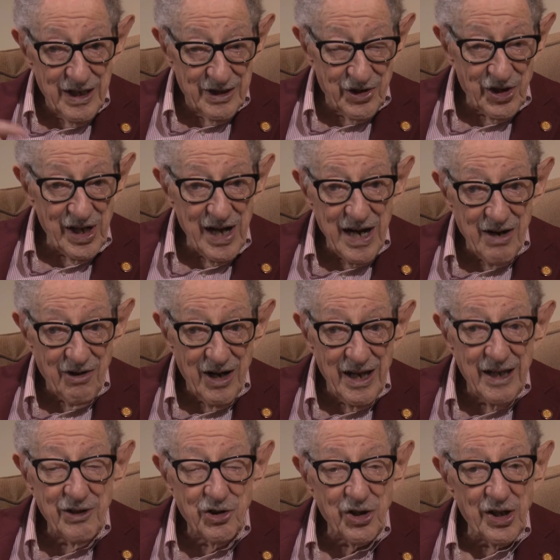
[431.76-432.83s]
Sierra
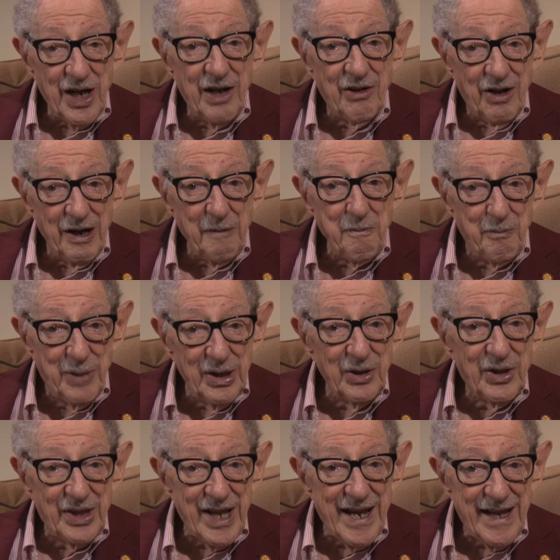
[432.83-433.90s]
Engineering
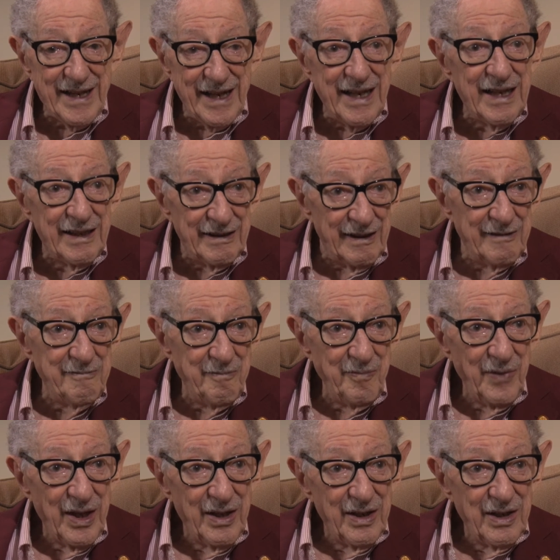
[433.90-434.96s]
built that in
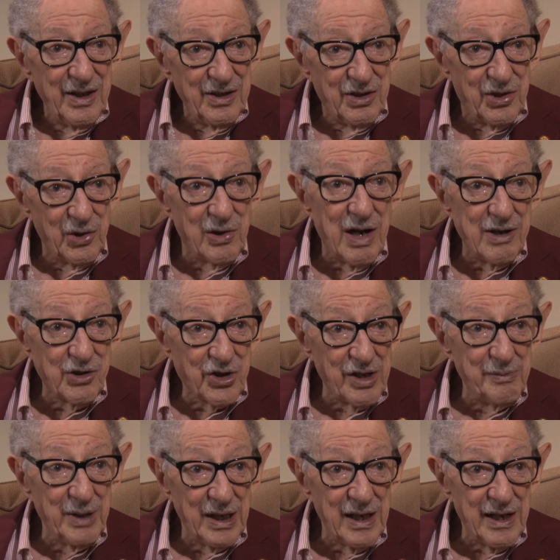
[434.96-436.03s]
to our
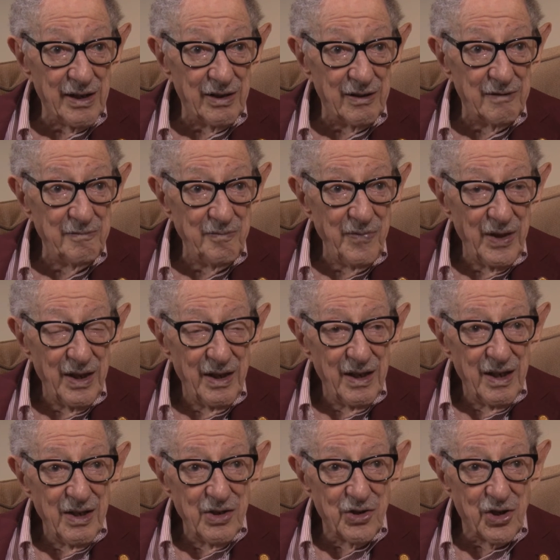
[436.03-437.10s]
simulator
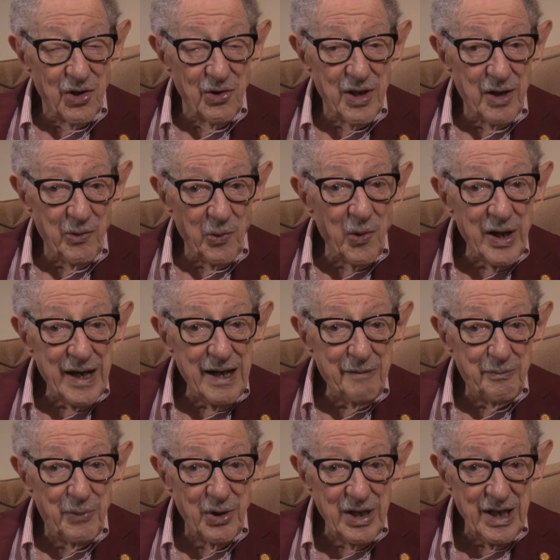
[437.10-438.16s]
so that when it
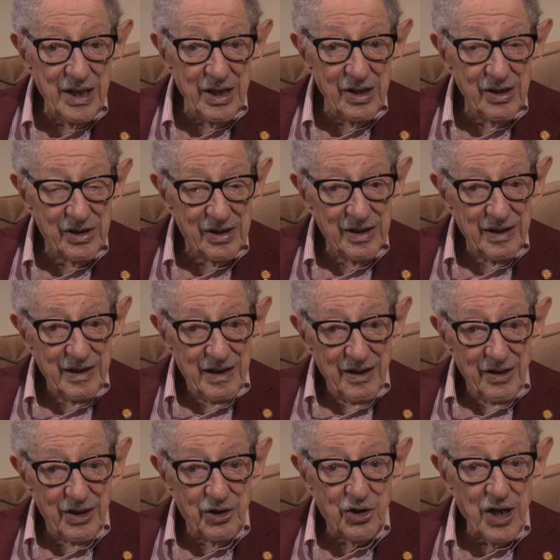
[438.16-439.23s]
breathed,
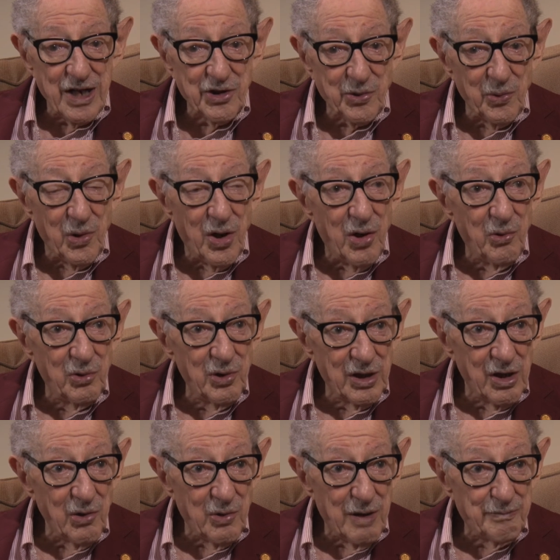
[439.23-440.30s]
the chest wall would
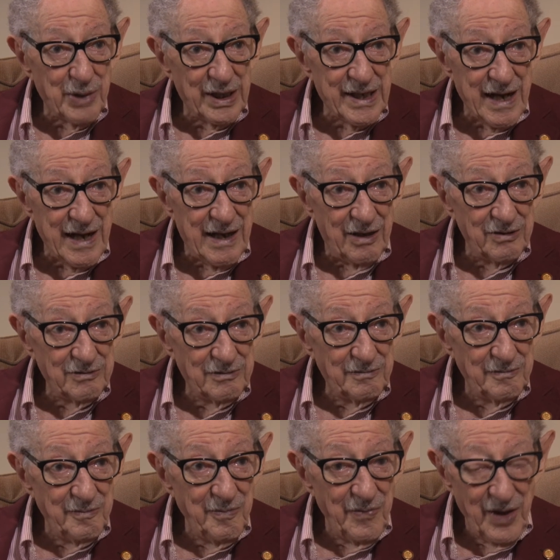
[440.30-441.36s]
go up and down,
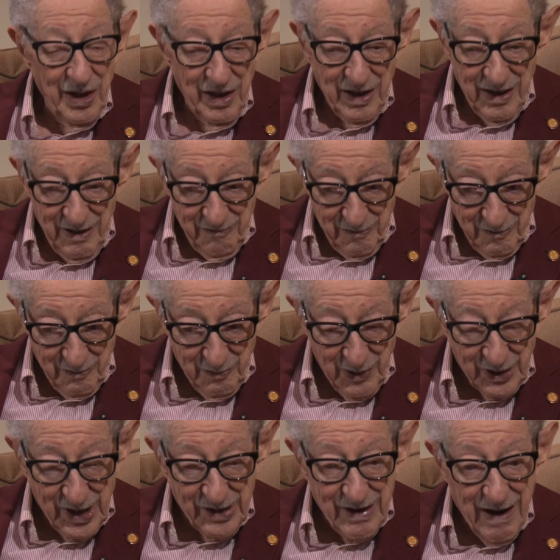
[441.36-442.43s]

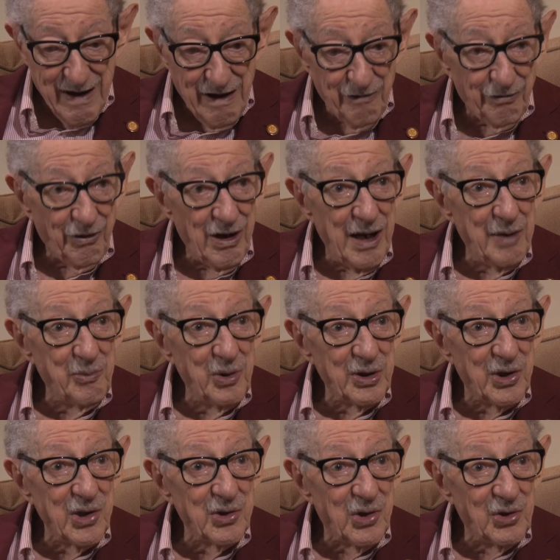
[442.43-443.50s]
but the diaphragm would
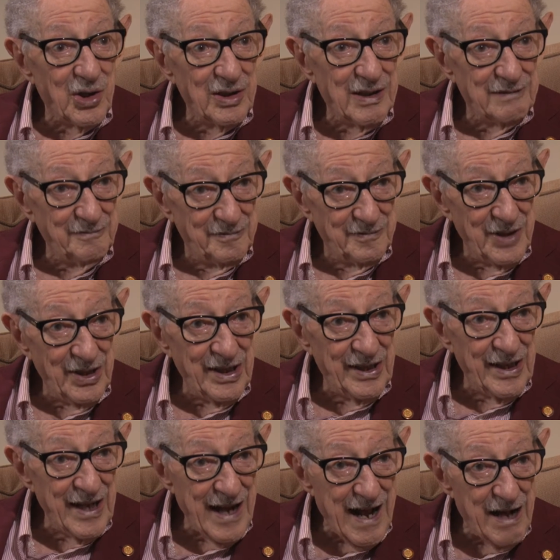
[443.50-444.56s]
go in
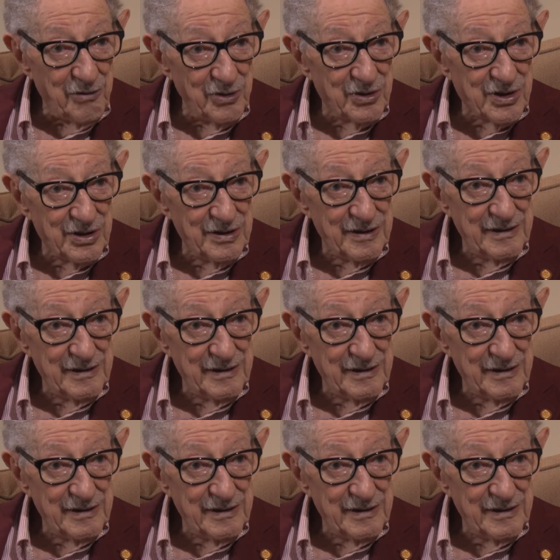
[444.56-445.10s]
and out.